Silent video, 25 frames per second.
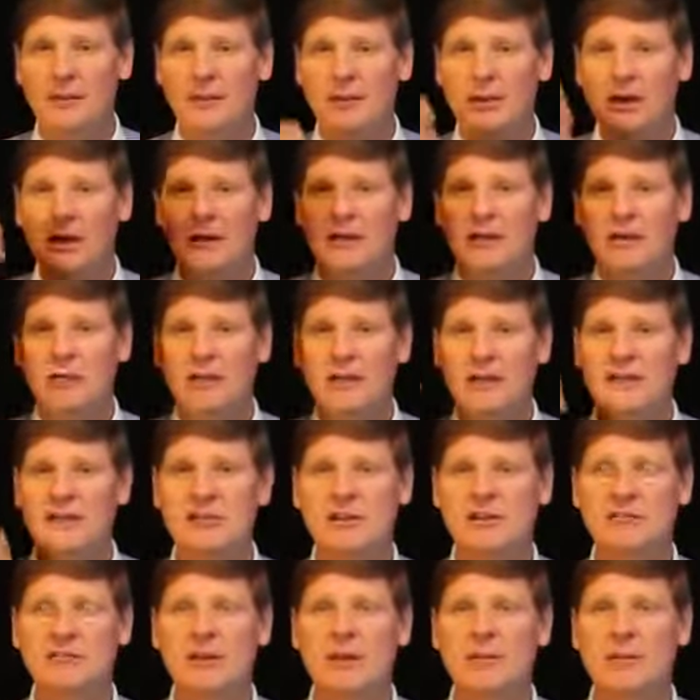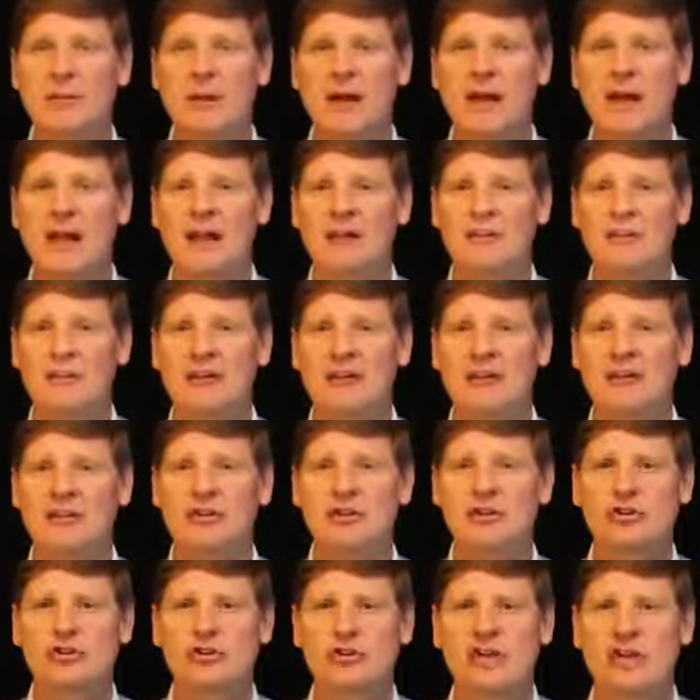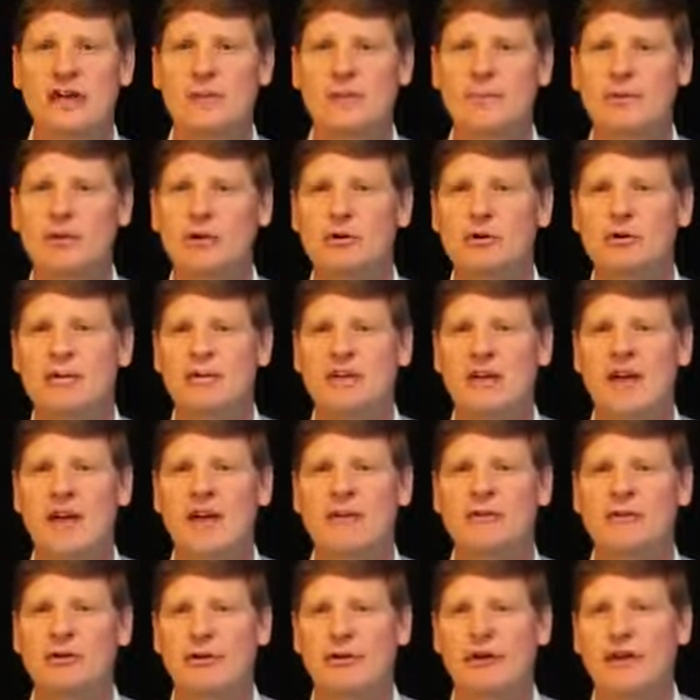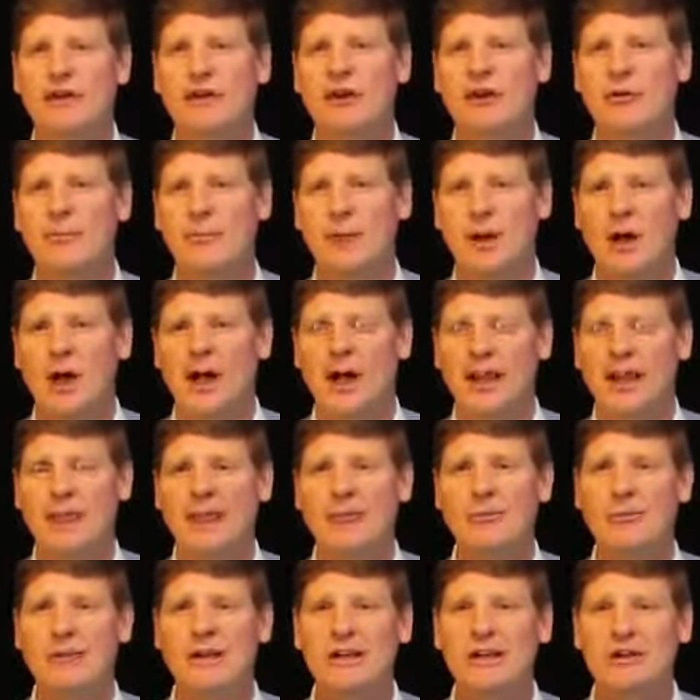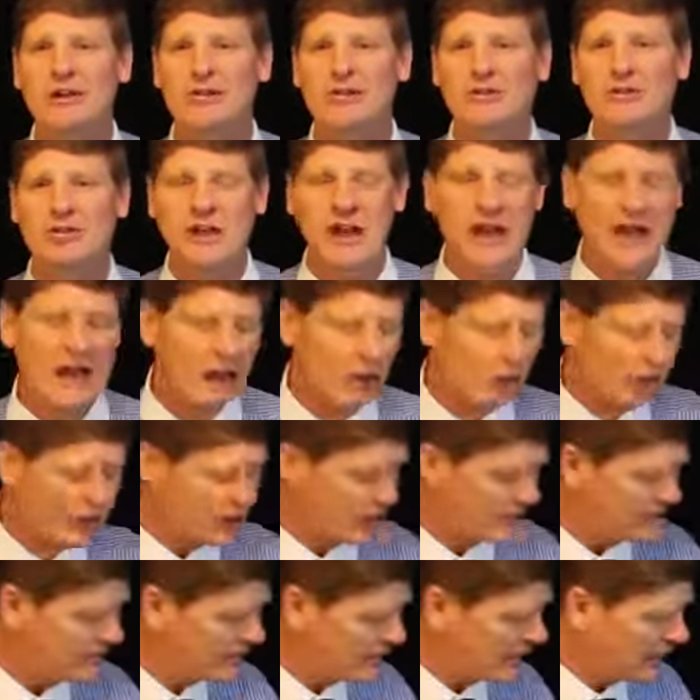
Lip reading: but on the rest of your body because your shampoo is covering your body when you shower.